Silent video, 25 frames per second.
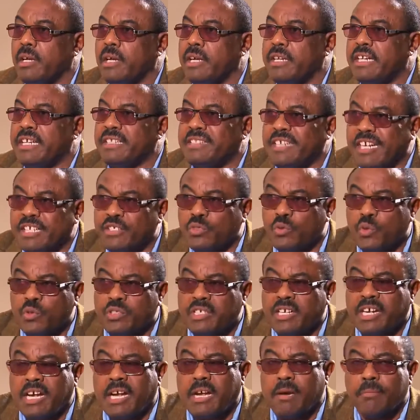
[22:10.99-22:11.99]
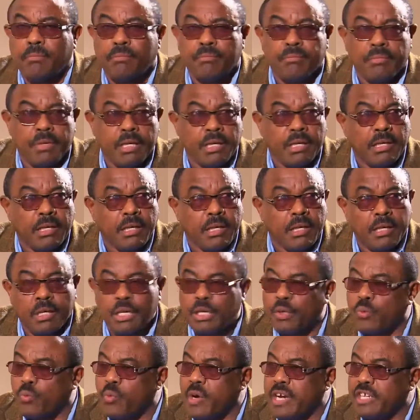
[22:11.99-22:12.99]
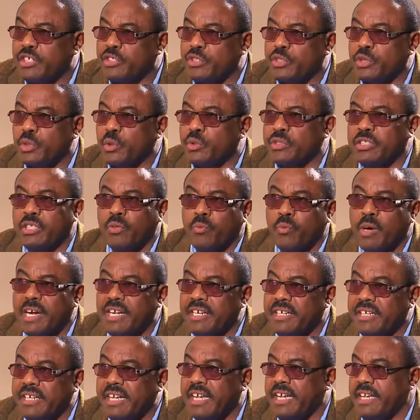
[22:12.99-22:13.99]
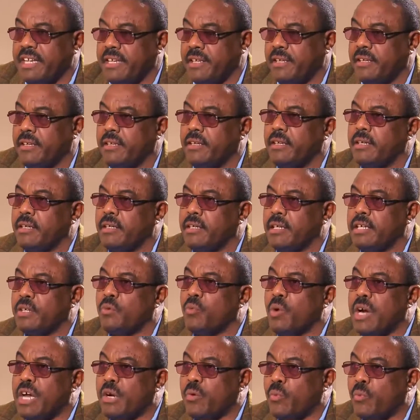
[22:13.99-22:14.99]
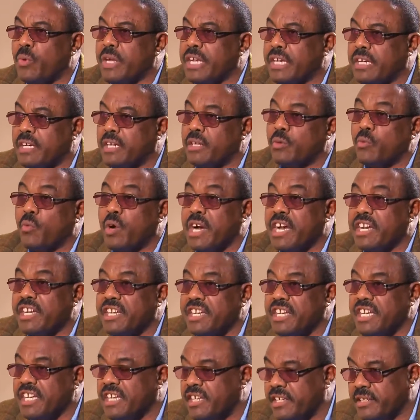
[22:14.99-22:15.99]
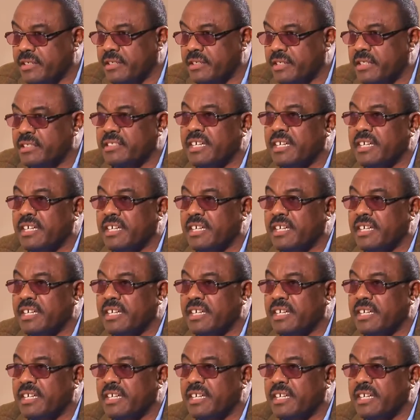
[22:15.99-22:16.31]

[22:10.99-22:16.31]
And it has not come in one shot, in one day, in 1 week, in 1 year.